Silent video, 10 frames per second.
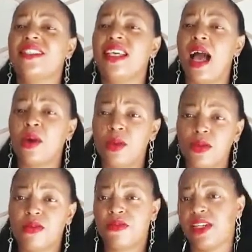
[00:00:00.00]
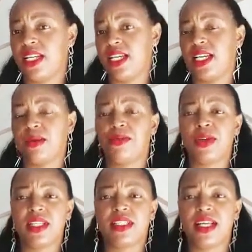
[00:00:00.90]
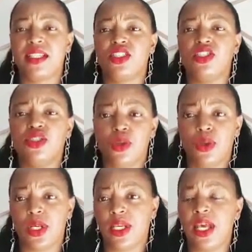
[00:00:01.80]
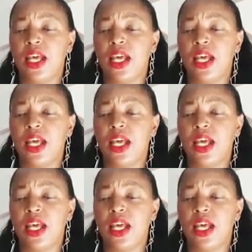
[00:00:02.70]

a good feeling. It brings us joy,